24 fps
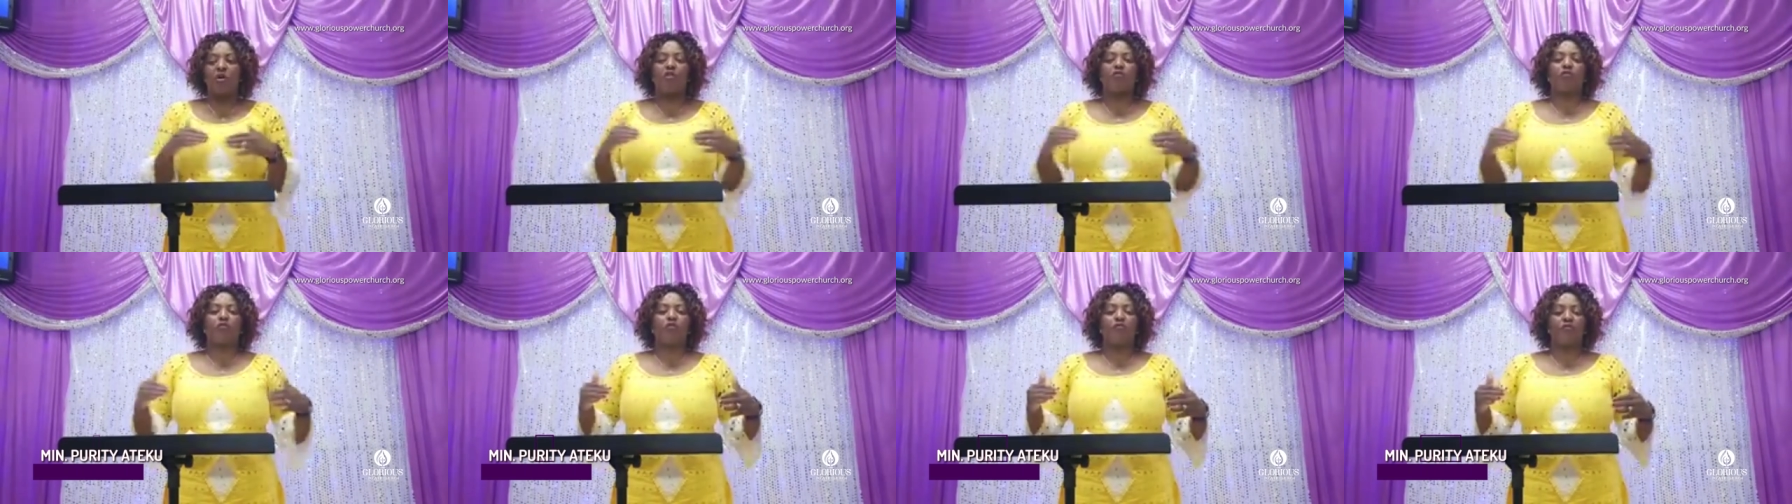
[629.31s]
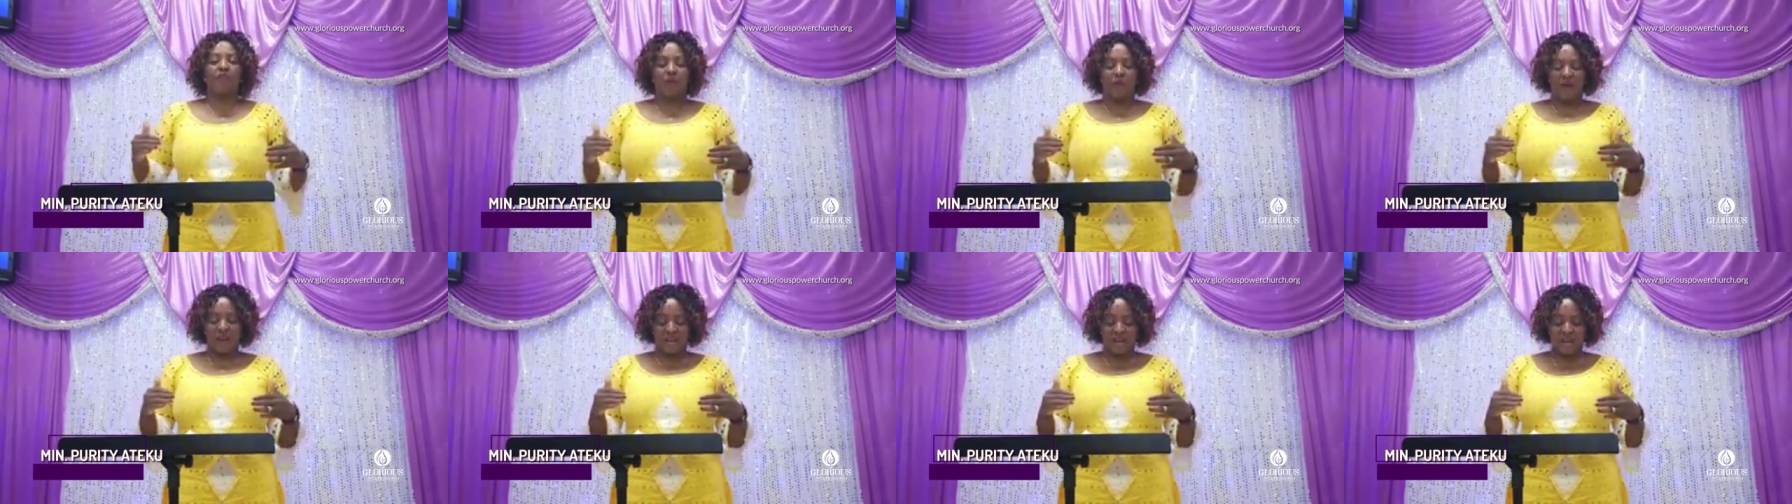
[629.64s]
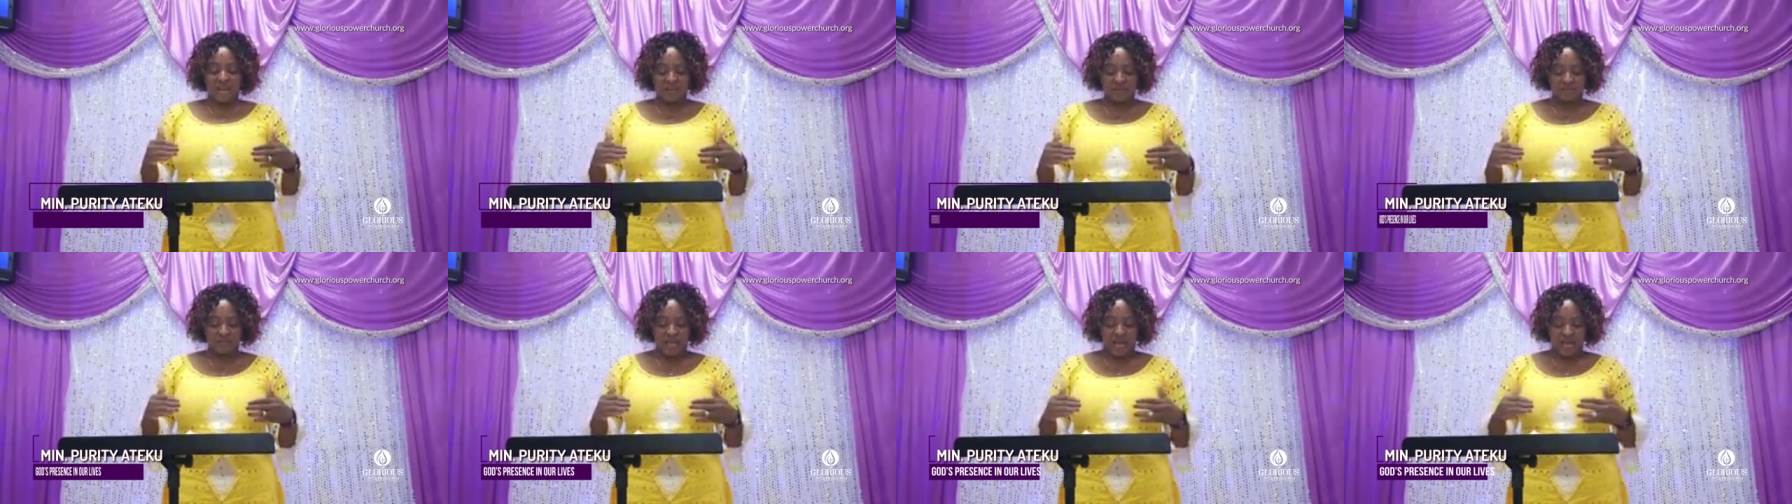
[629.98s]
off of our
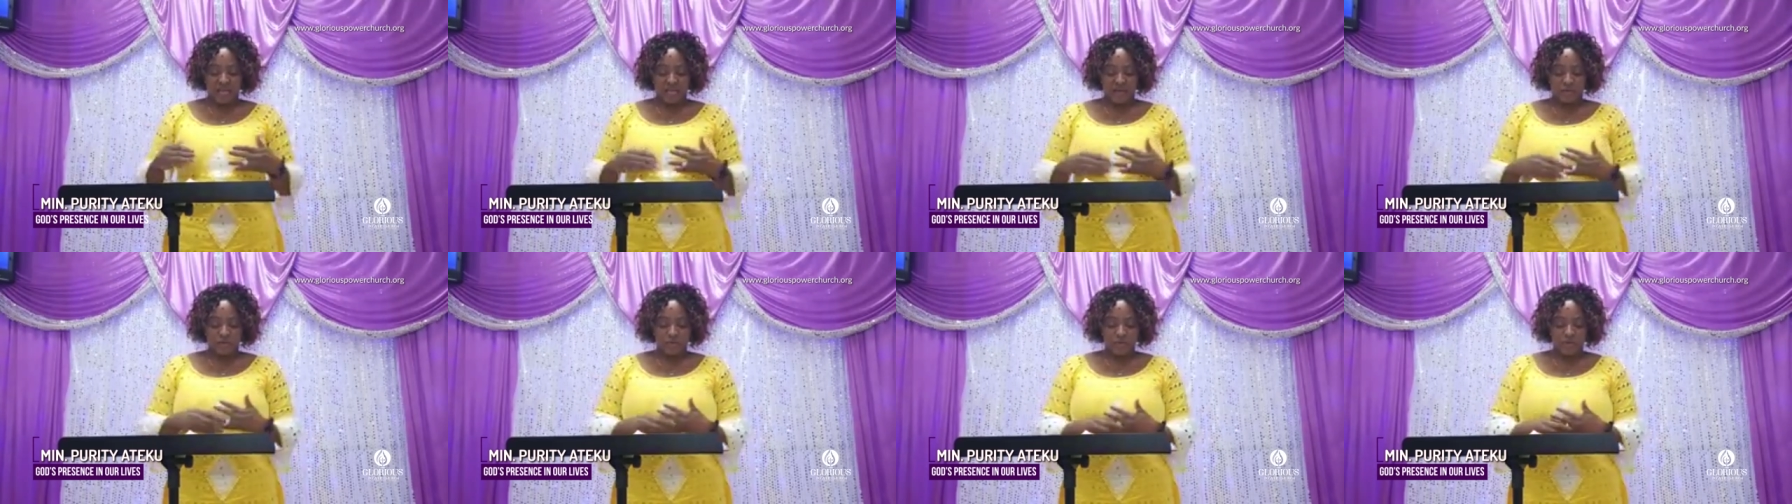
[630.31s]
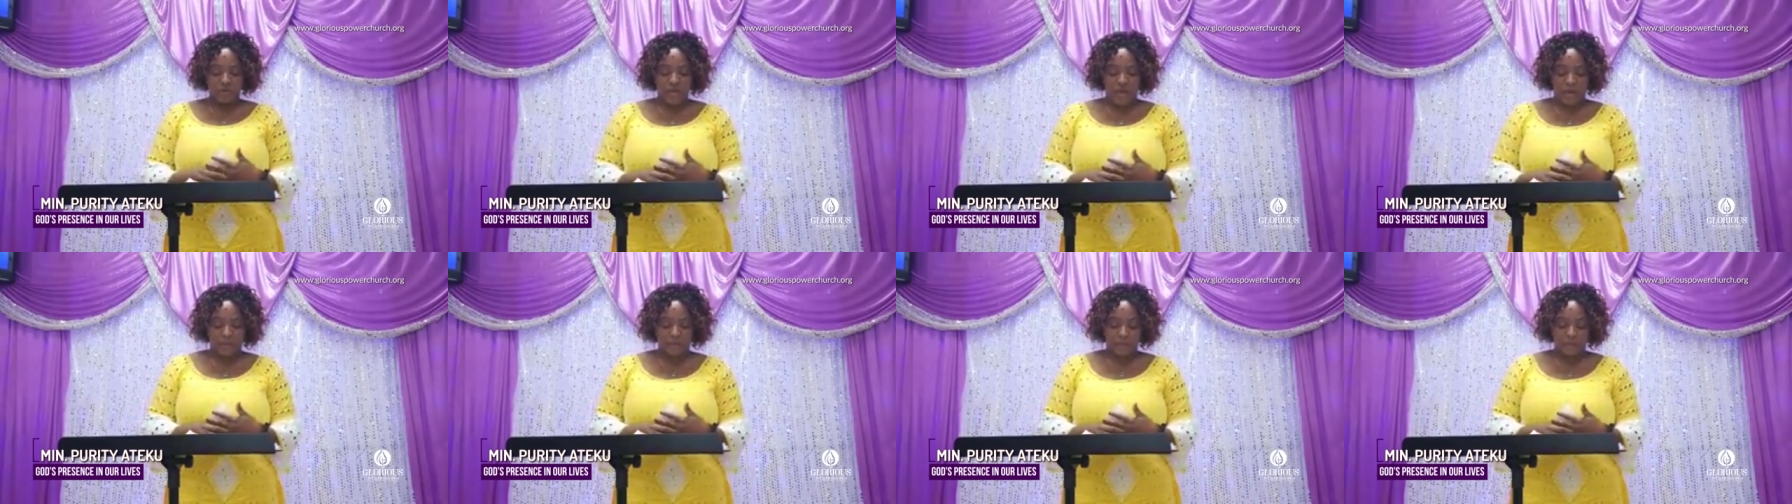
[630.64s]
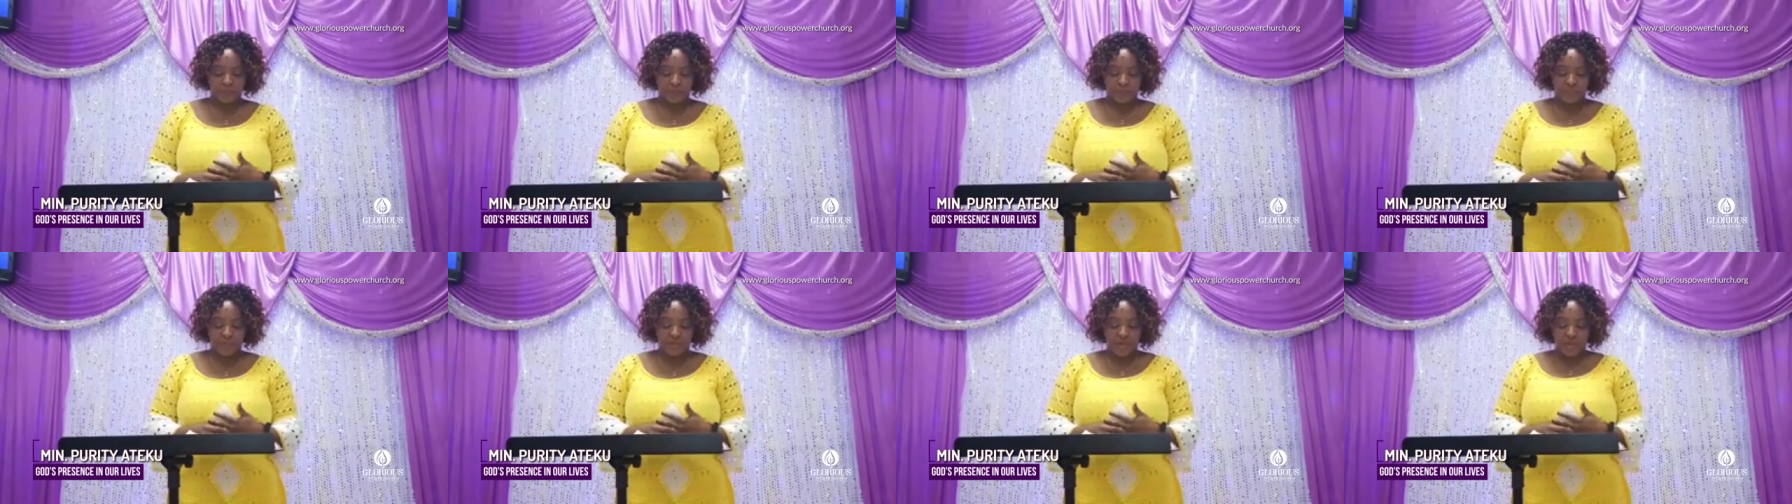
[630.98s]
lives. Mm-hmm. Hallelujah.
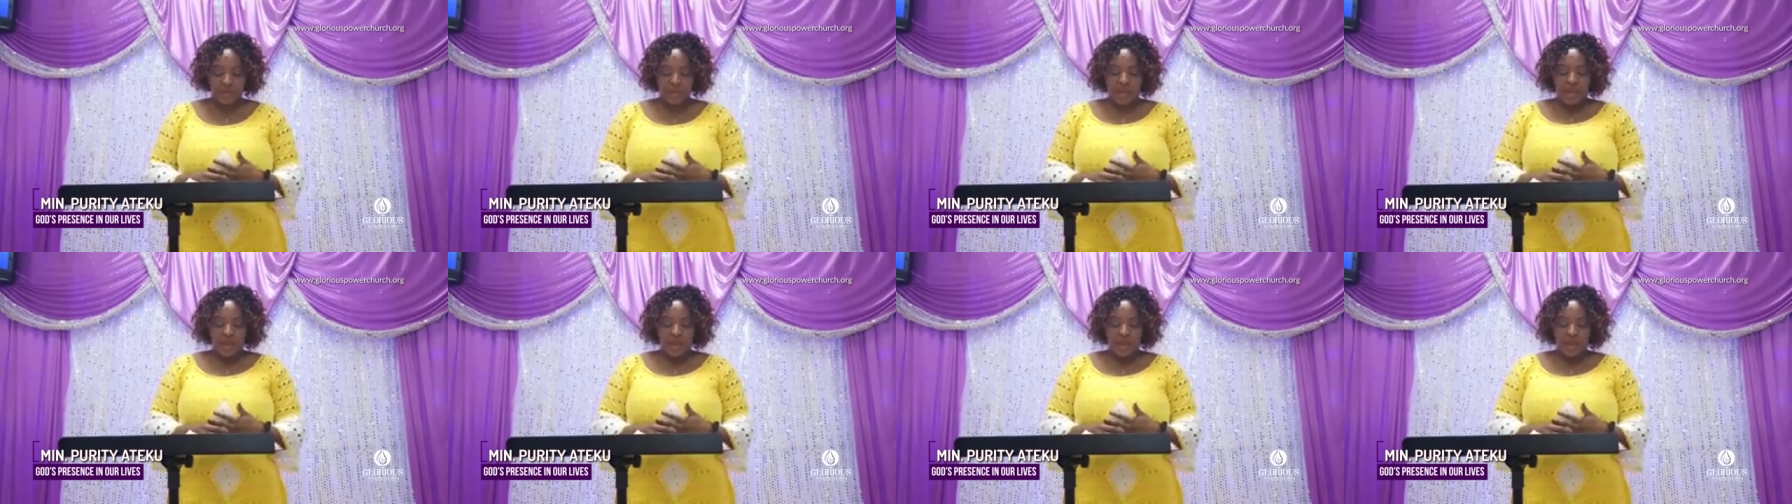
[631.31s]
Amen.